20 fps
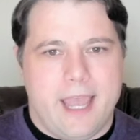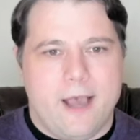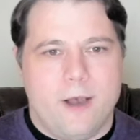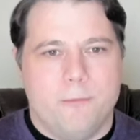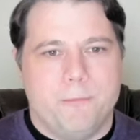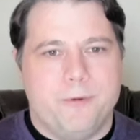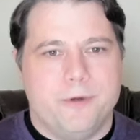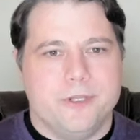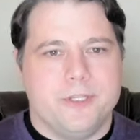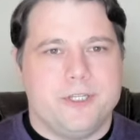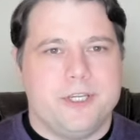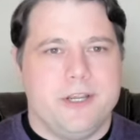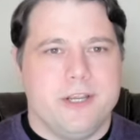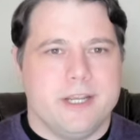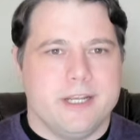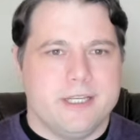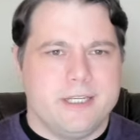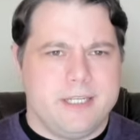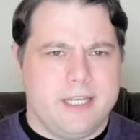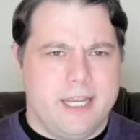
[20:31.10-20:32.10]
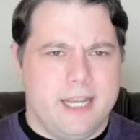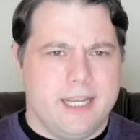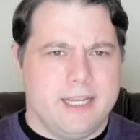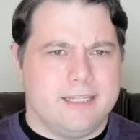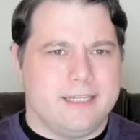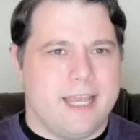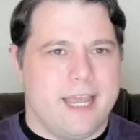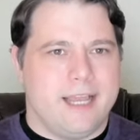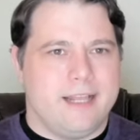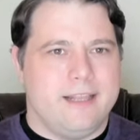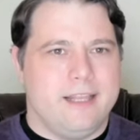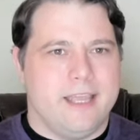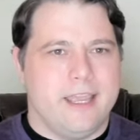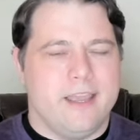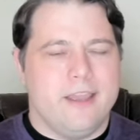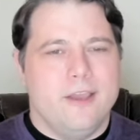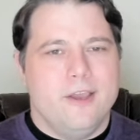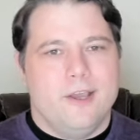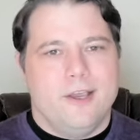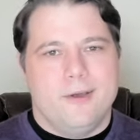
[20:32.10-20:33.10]
output so you can see
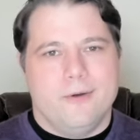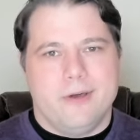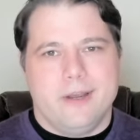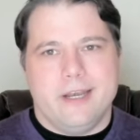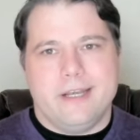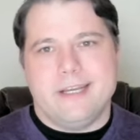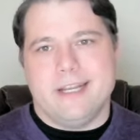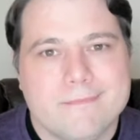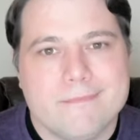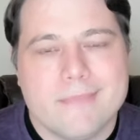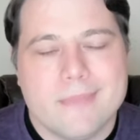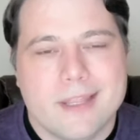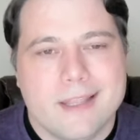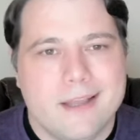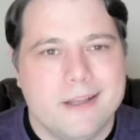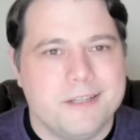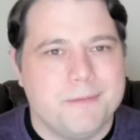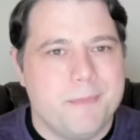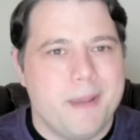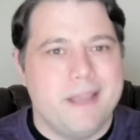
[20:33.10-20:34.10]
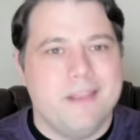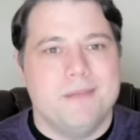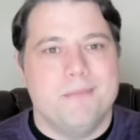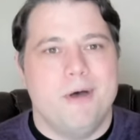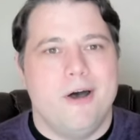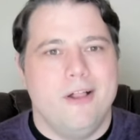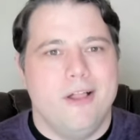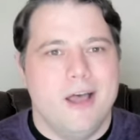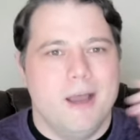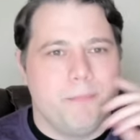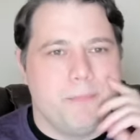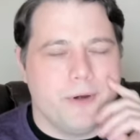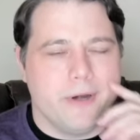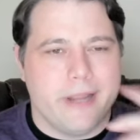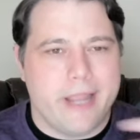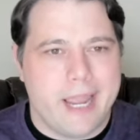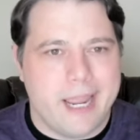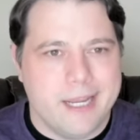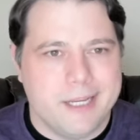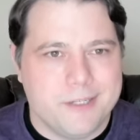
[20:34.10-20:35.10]
exactly what it did. Now it's made them all
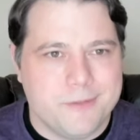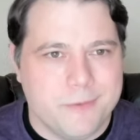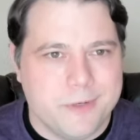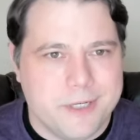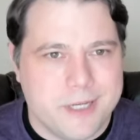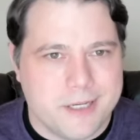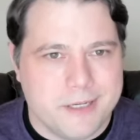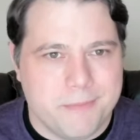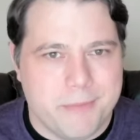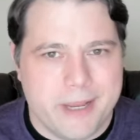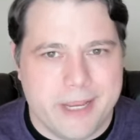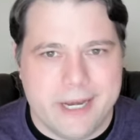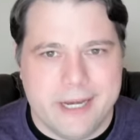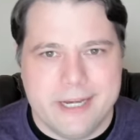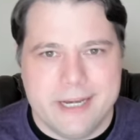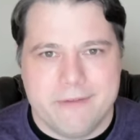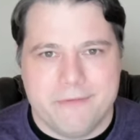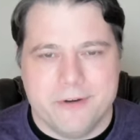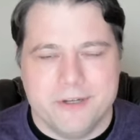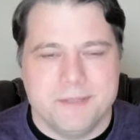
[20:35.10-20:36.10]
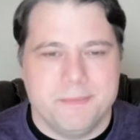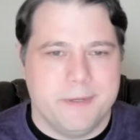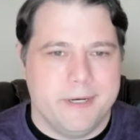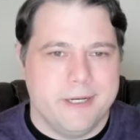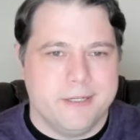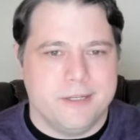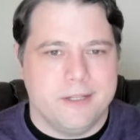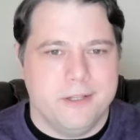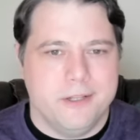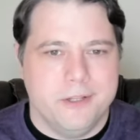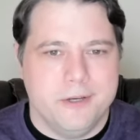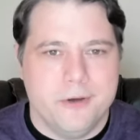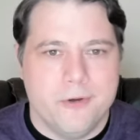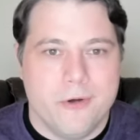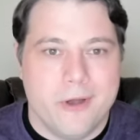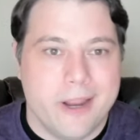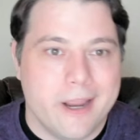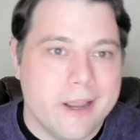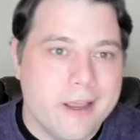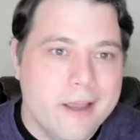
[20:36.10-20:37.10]
uppercase, which doesn't make any difference, but it is a little
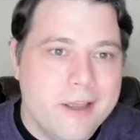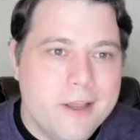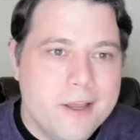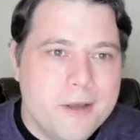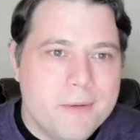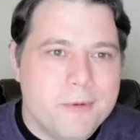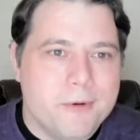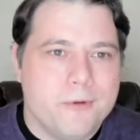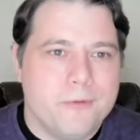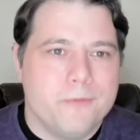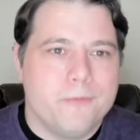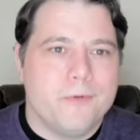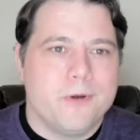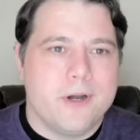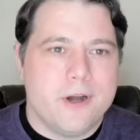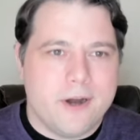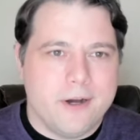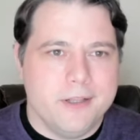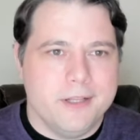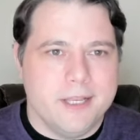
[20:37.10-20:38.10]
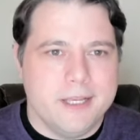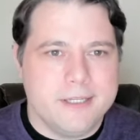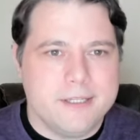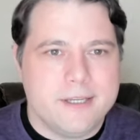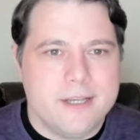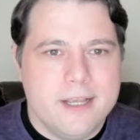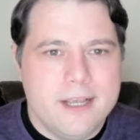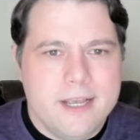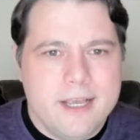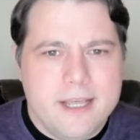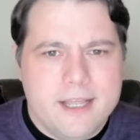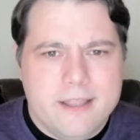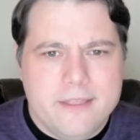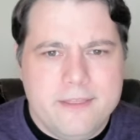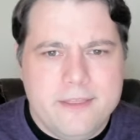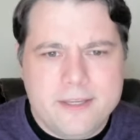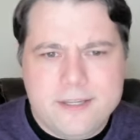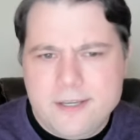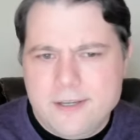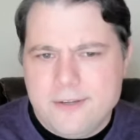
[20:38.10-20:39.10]
annoying. Regardless,
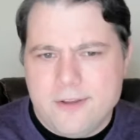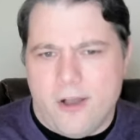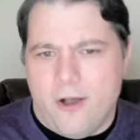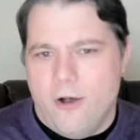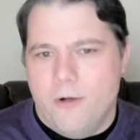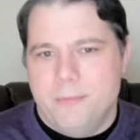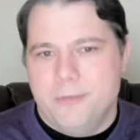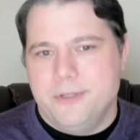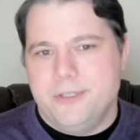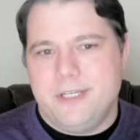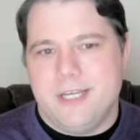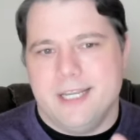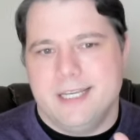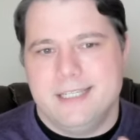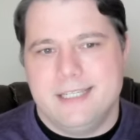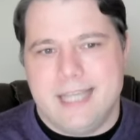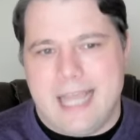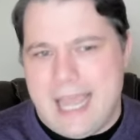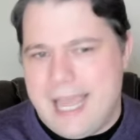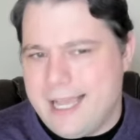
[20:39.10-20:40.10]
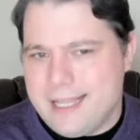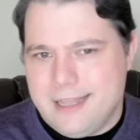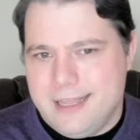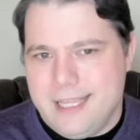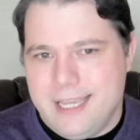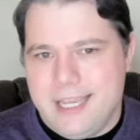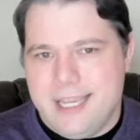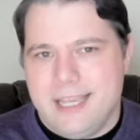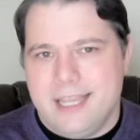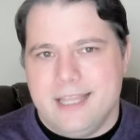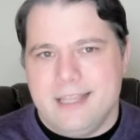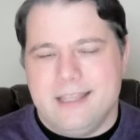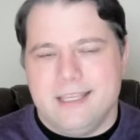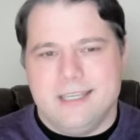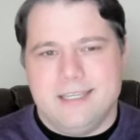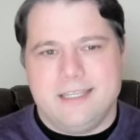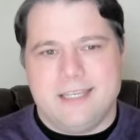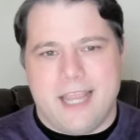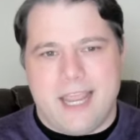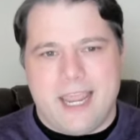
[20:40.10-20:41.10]
this is almost exactly the
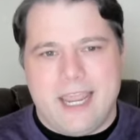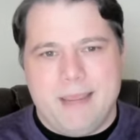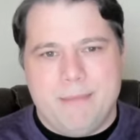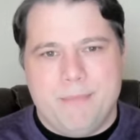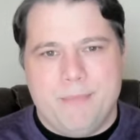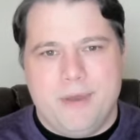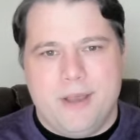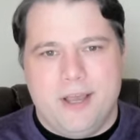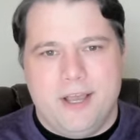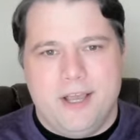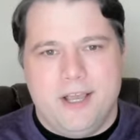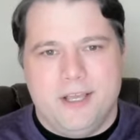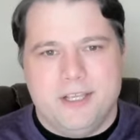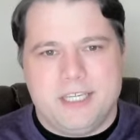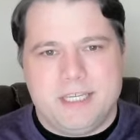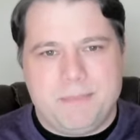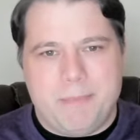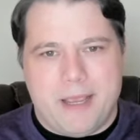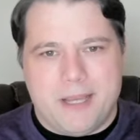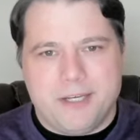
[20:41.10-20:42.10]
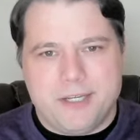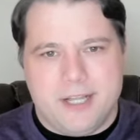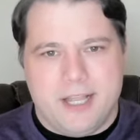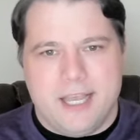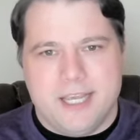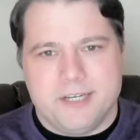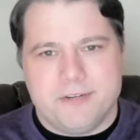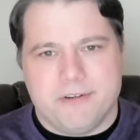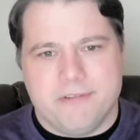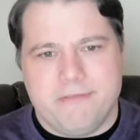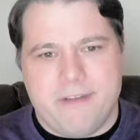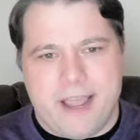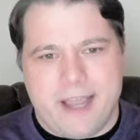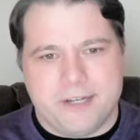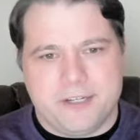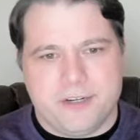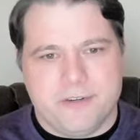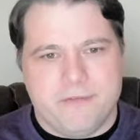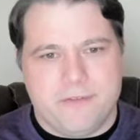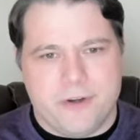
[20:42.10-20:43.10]
same specialized
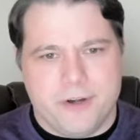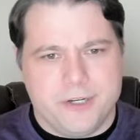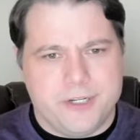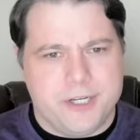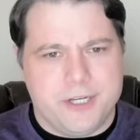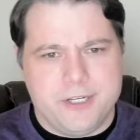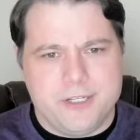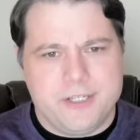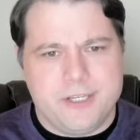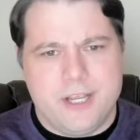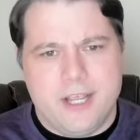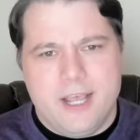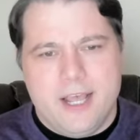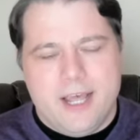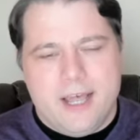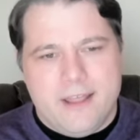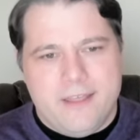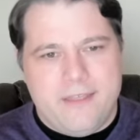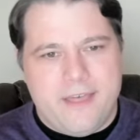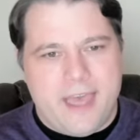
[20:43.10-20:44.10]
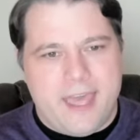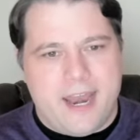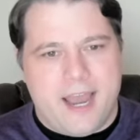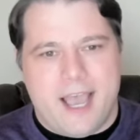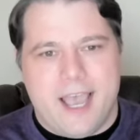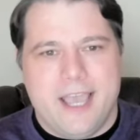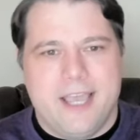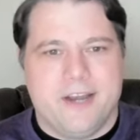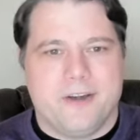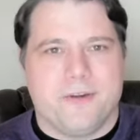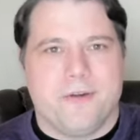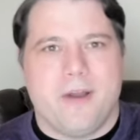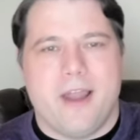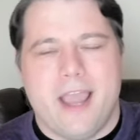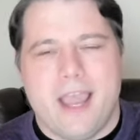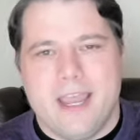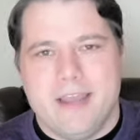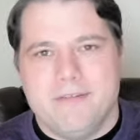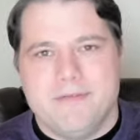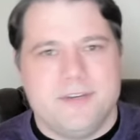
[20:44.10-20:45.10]
refactored versions that I had
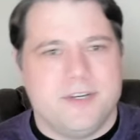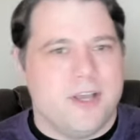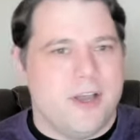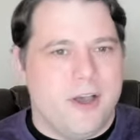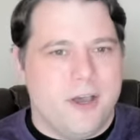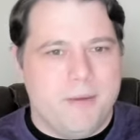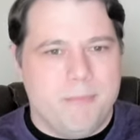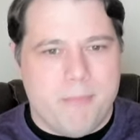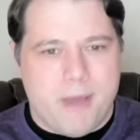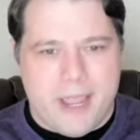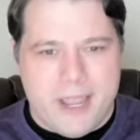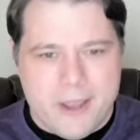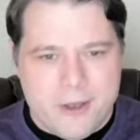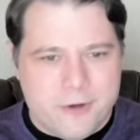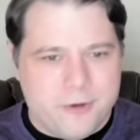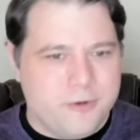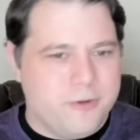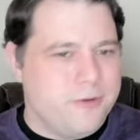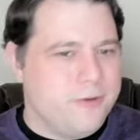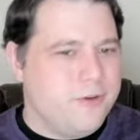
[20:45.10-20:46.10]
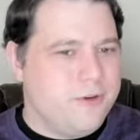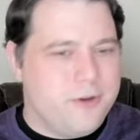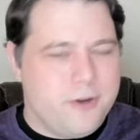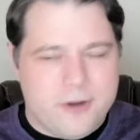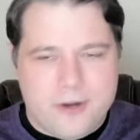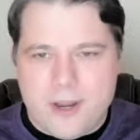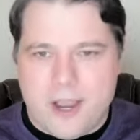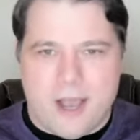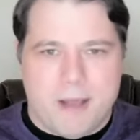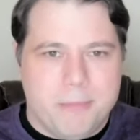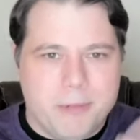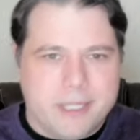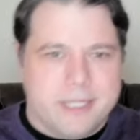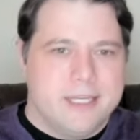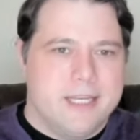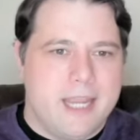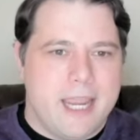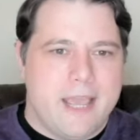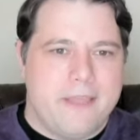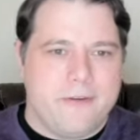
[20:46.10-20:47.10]
arrived on my own cobbling
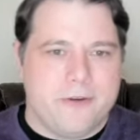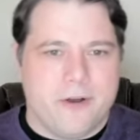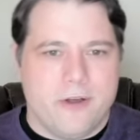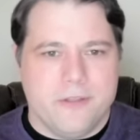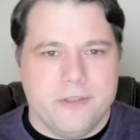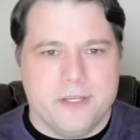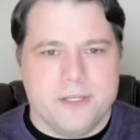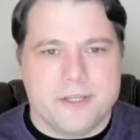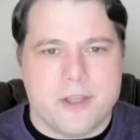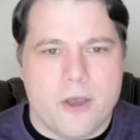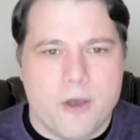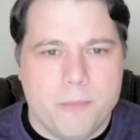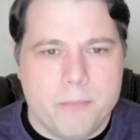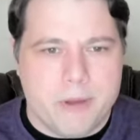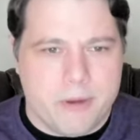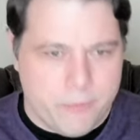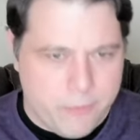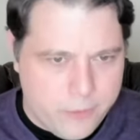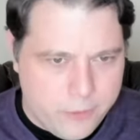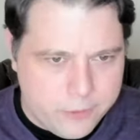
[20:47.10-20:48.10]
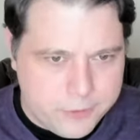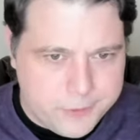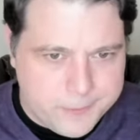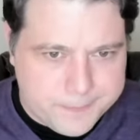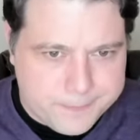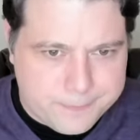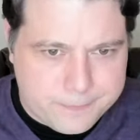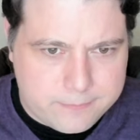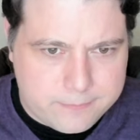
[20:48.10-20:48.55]
together all these Combi rules.